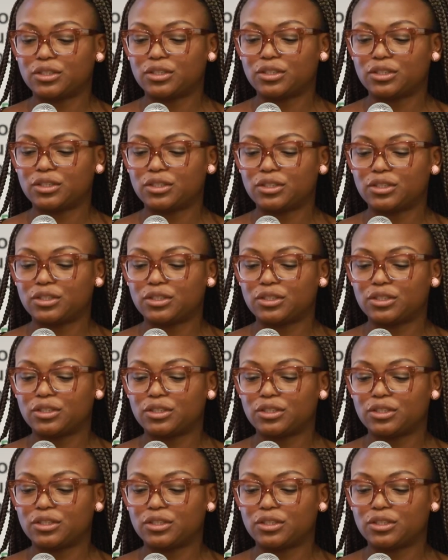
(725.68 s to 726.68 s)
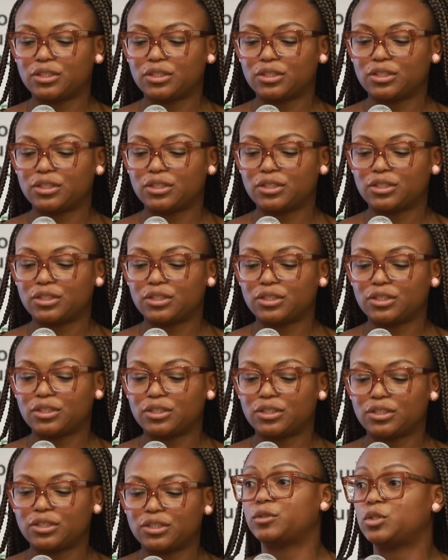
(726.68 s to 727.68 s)
entities that can be targeted,
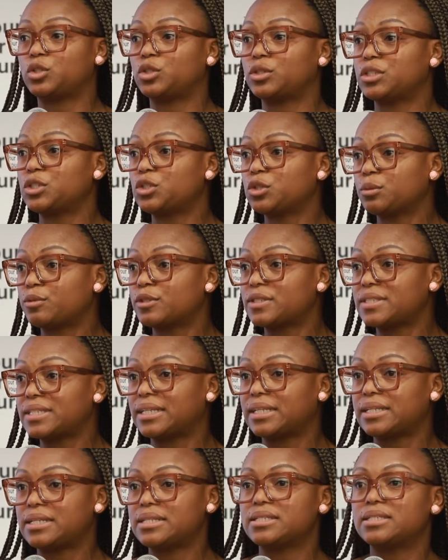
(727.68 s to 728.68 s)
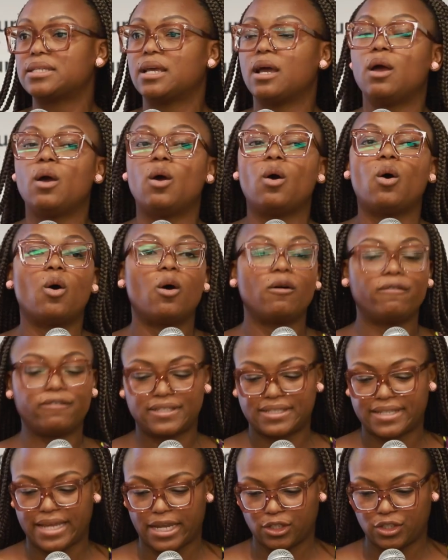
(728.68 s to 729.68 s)
whether for judicial proceedings or
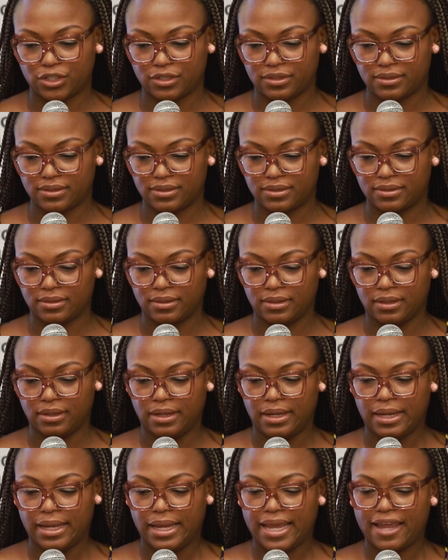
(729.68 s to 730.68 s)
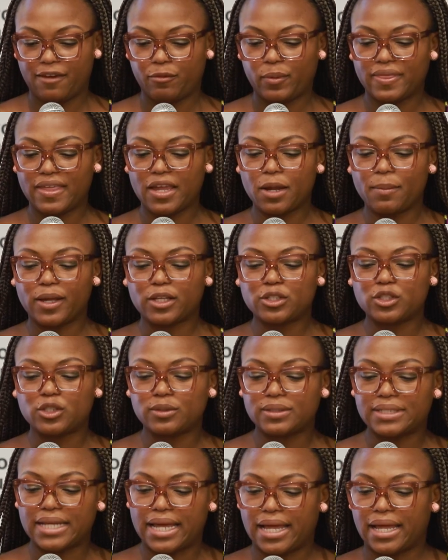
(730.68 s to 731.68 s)
for sanctions. If we think about
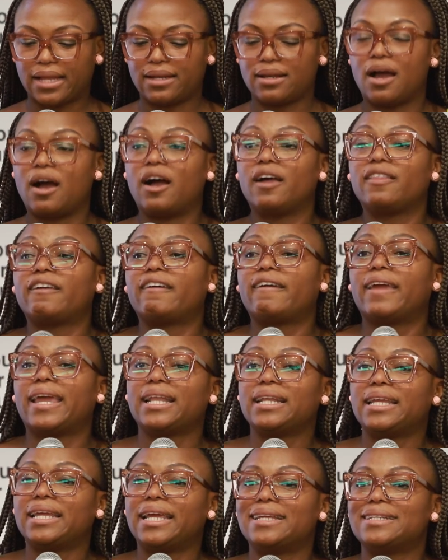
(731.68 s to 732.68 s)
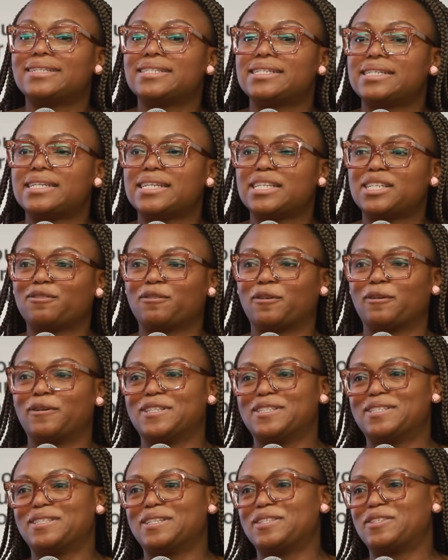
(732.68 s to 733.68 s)
Sudan, are there any entities, for
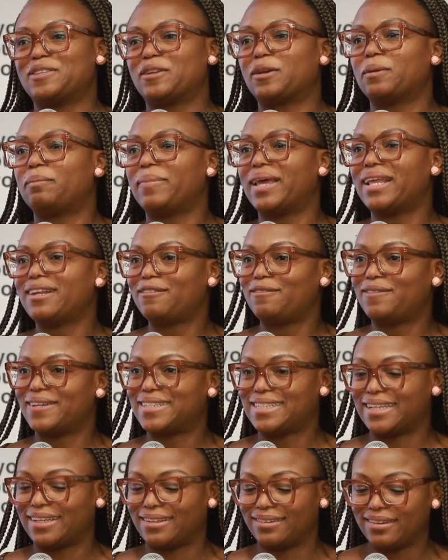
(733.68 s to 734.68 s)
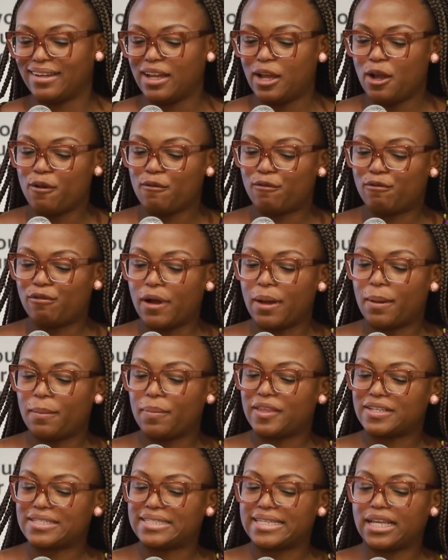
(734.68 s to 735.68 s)
instance, that are benefiting from
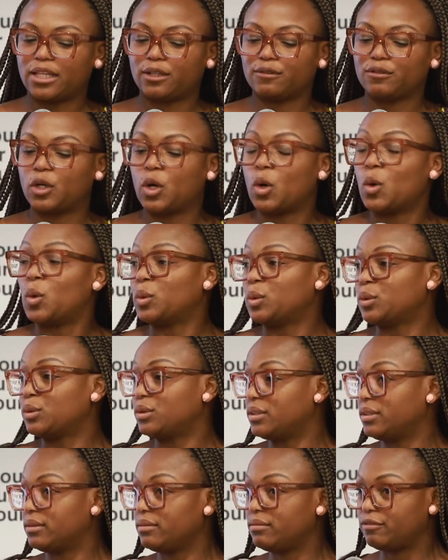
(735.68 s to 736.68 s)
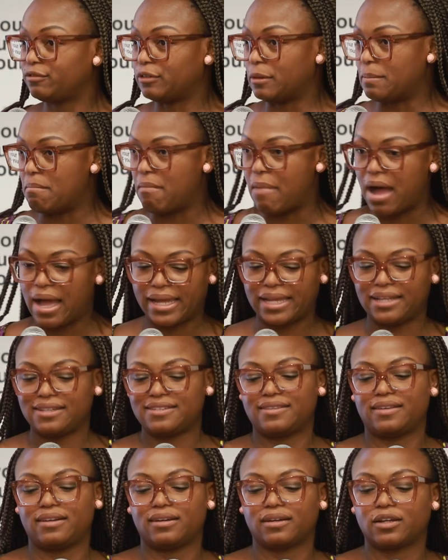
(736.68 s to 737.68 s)
the sale of gold from
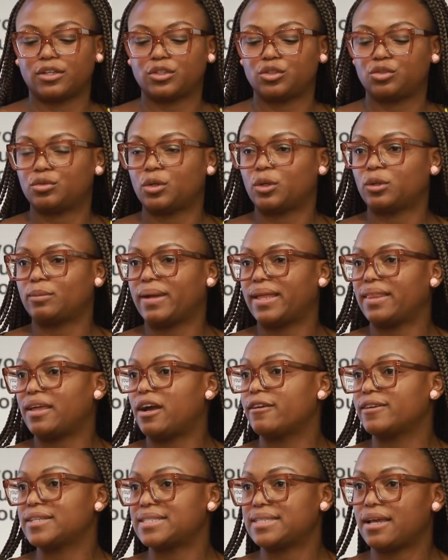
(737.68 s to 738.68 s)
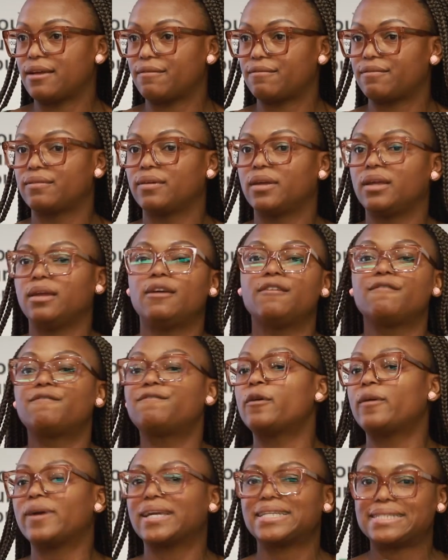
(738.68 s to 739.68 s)
mines that are controlled by the RSF,
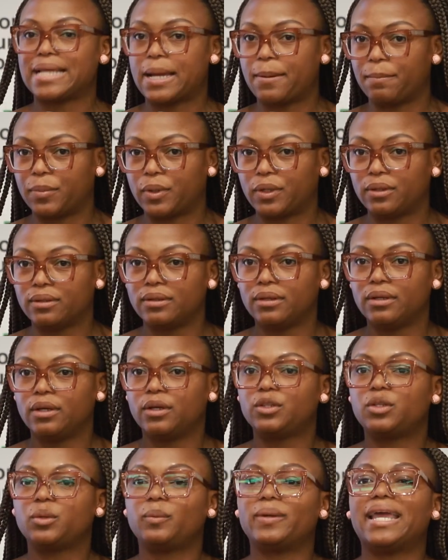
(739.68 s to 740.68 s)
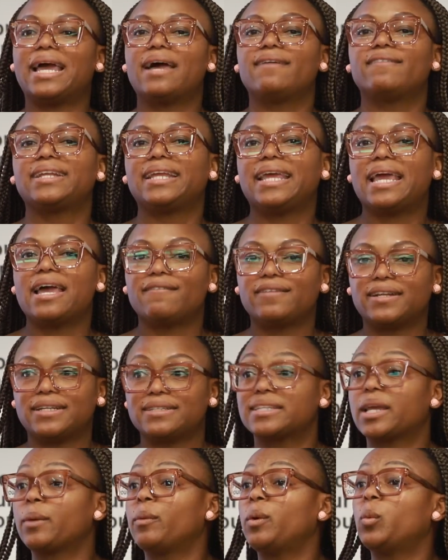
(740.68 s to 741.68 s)
for example? Do we have any
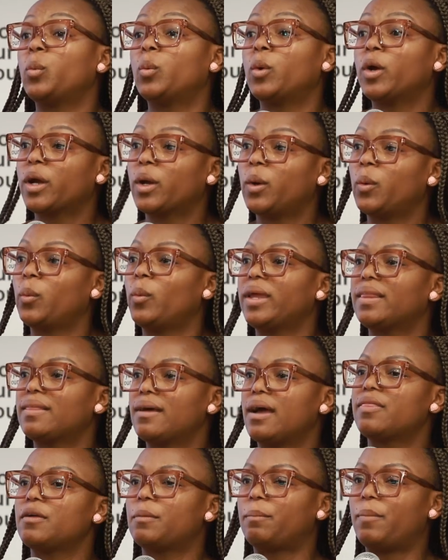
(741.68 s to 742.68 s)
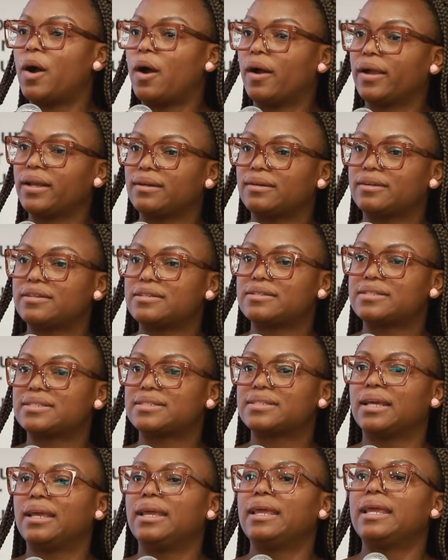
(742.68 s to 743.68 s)
evidence? Can we work with other
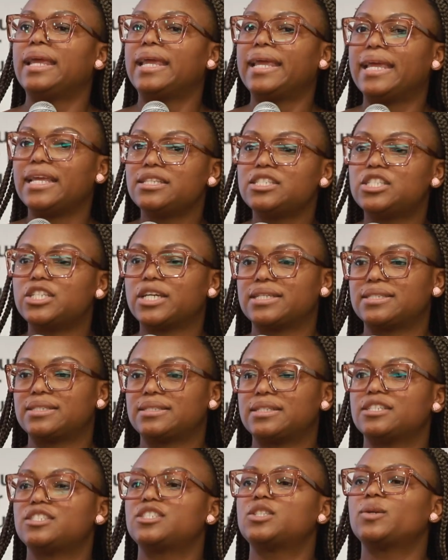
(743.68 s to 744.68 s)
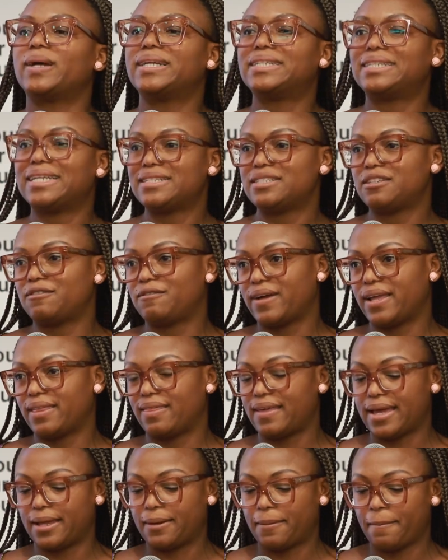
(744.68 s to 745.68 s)
partners in justice to identify
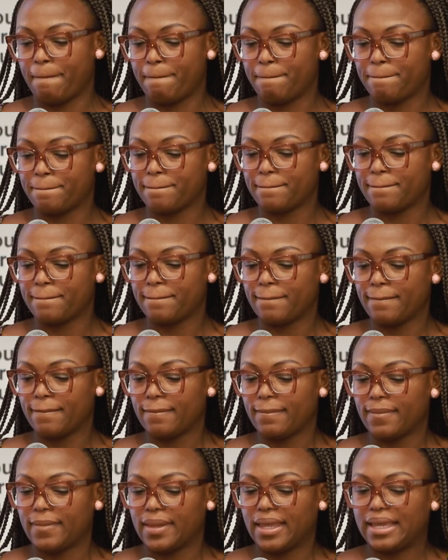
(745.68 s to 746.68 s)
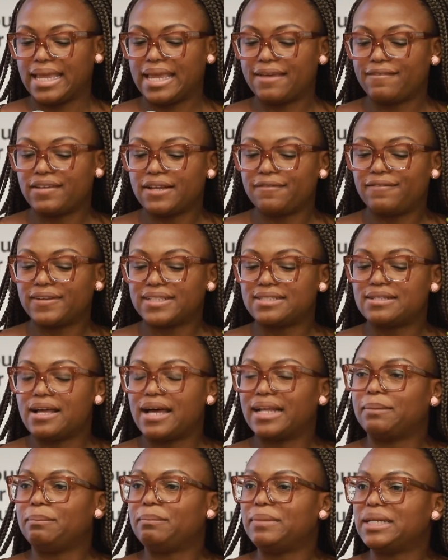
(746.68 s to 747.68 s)
that? Even if it's
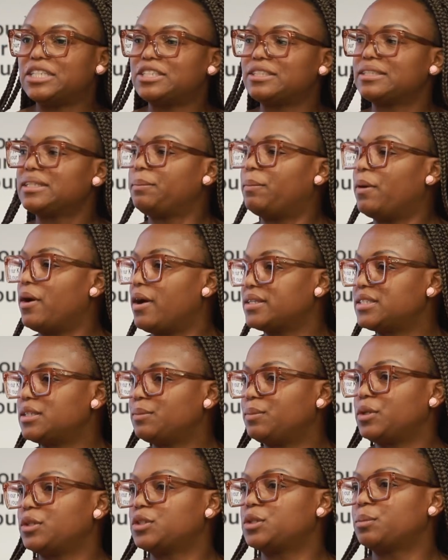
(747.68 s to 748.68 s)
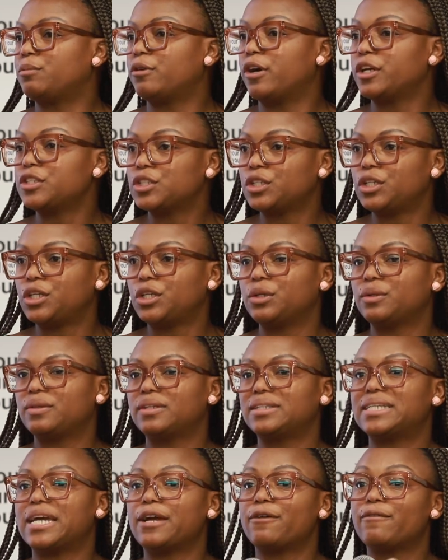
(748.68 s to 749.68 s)
not immediately possible to prosecute
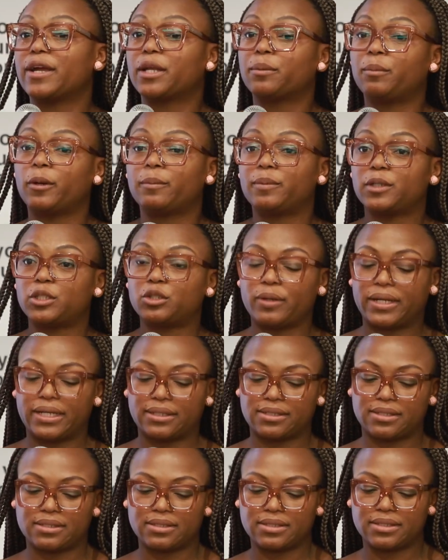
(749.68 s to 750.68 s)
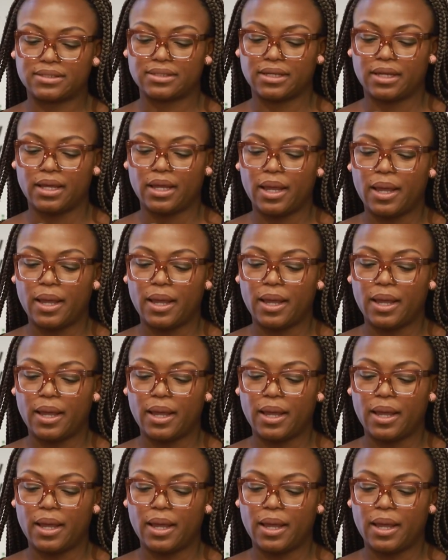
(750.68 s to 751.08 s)
the direct perpetrators,